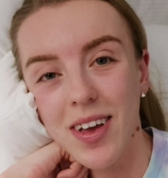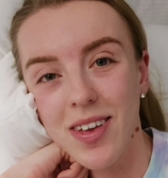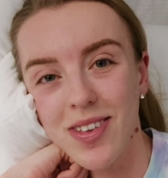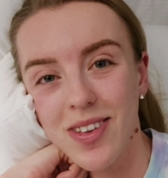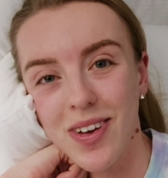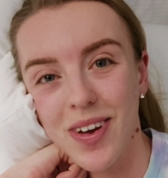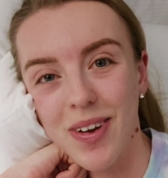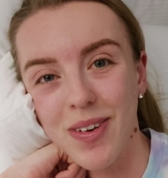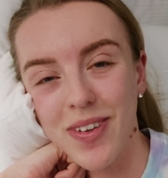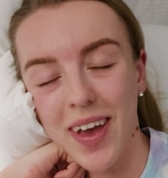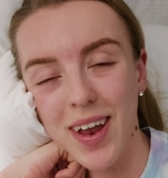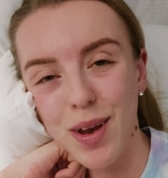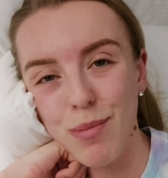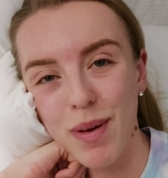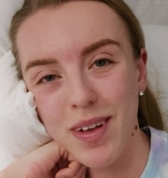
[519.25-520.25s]
So it was
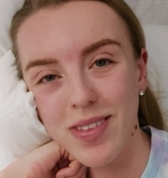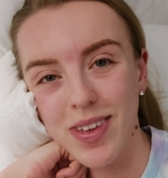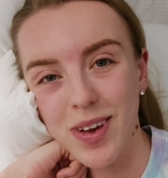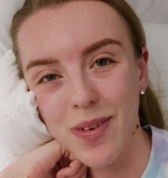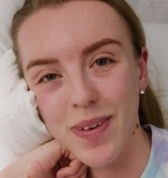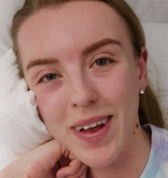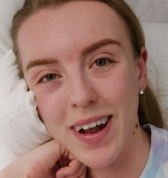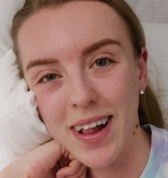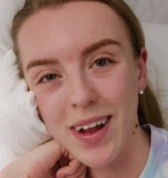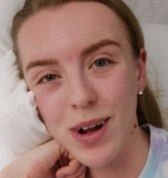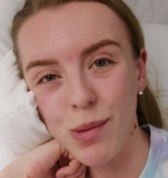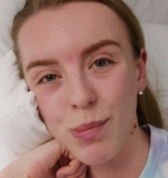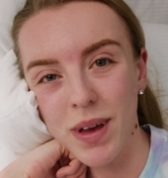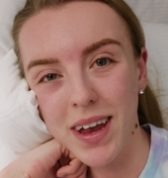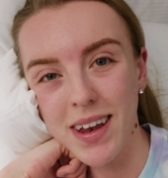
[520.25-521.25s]
kind of bouncing around a
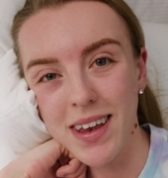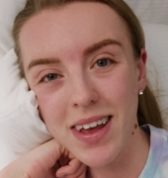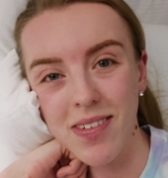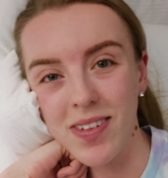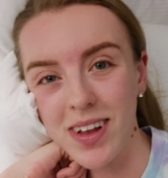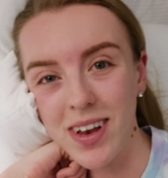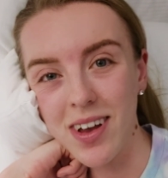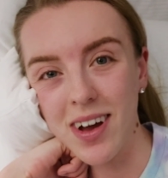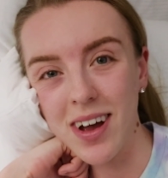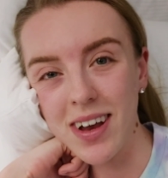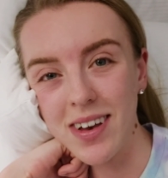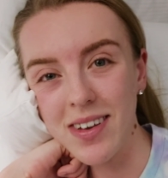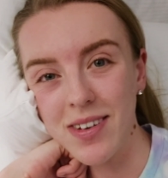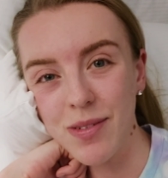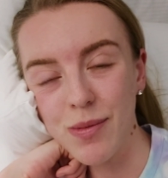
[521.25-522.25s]
little bit, definitely
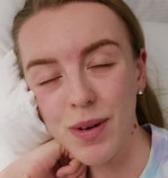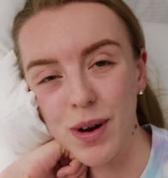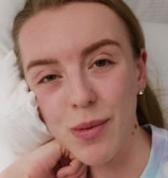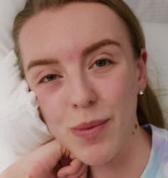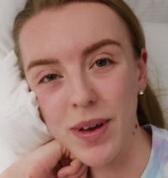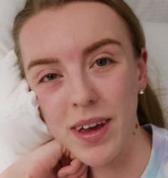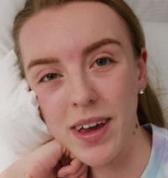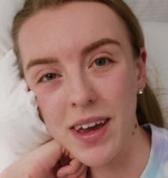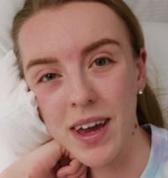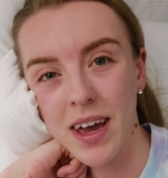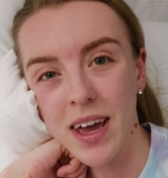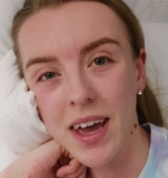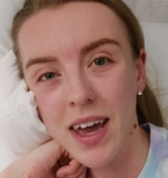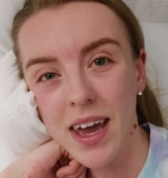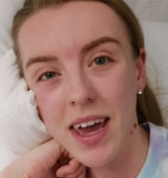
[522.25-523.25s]
not where we
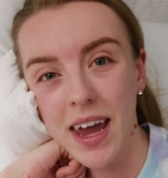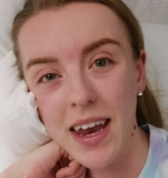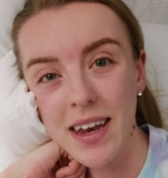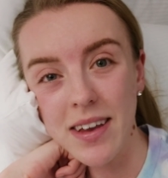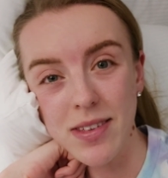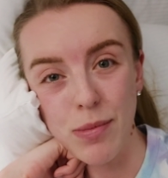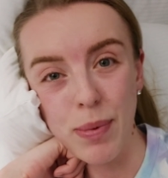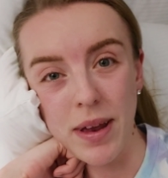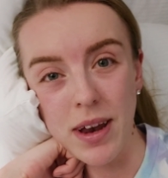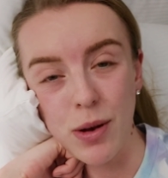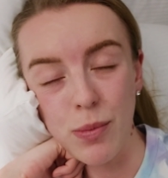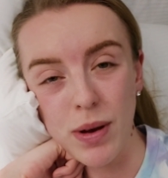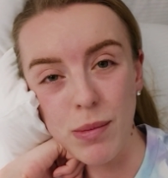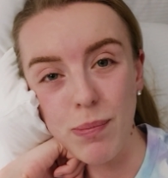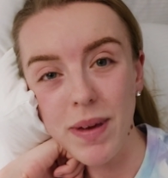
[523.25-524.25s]

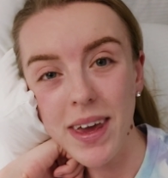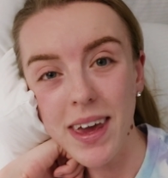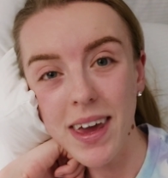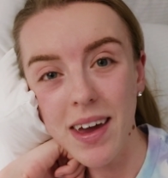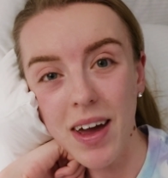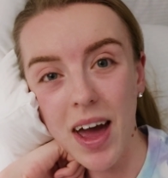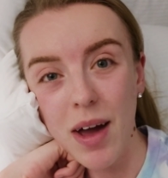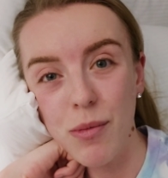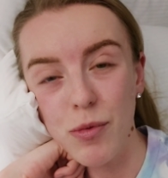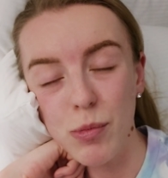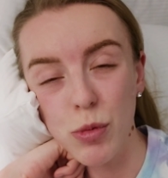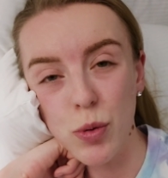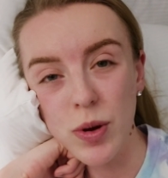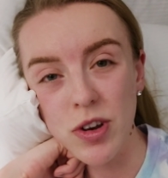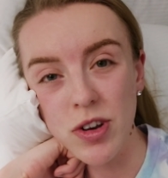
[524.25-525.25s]
anticipated we'd be uh,
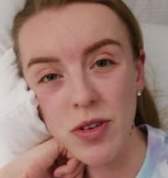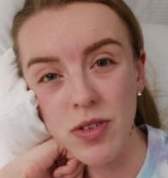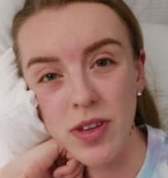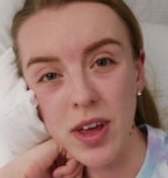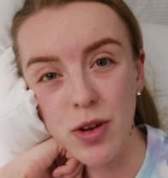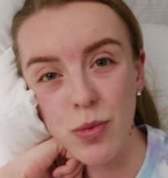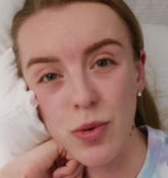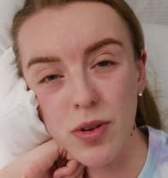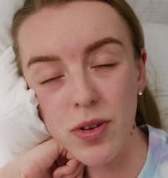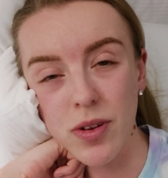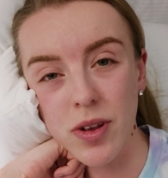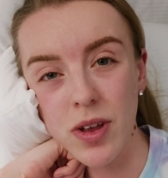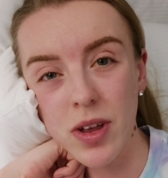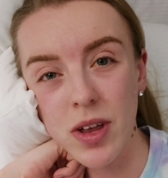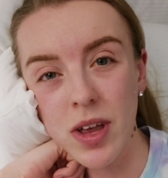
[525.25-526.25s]
from original schedule.